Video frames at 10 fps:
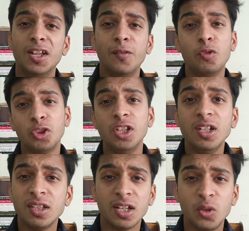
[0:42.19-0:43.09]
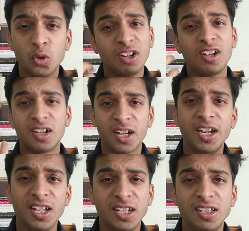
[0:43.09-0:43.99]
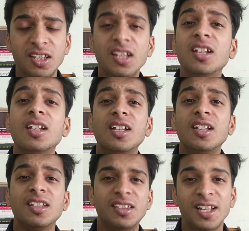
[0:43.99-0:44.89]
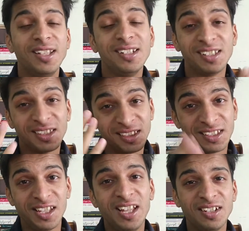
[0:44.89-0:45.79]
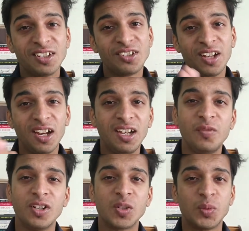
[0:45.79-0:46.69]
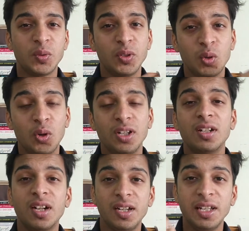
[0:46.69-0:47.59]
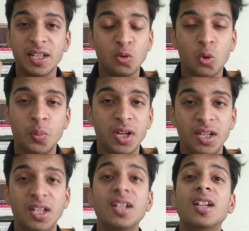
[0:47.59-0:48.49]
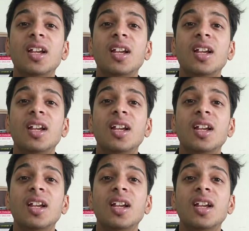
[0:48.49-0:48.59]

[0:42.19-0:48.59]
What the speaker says: If you think then you can write anything, then there is still a difference between content writing and copywriting.